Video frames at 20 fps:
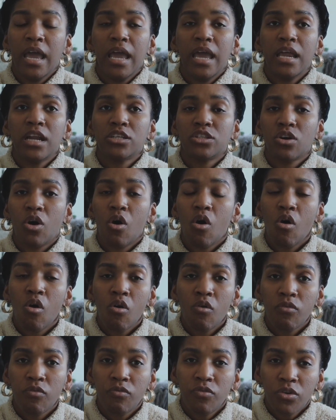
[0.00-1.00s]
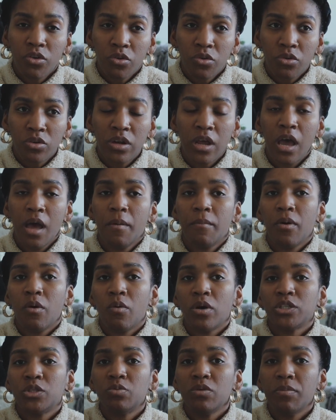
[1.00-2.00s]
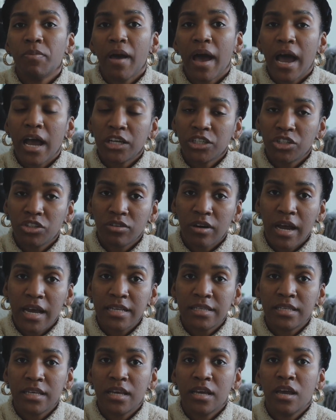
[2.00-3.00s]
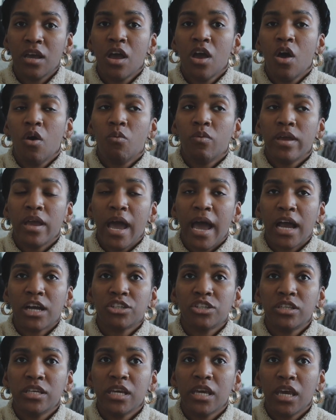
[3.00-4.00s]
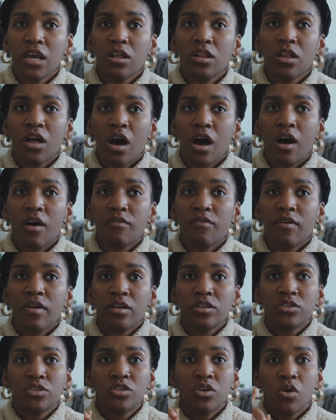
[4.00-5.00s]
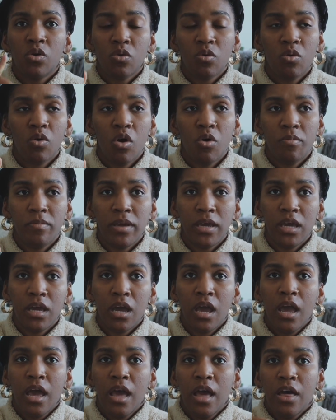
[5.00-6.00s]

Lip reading: It is a whole food, but once we pasteurize it, we actually kill off, don't quote me,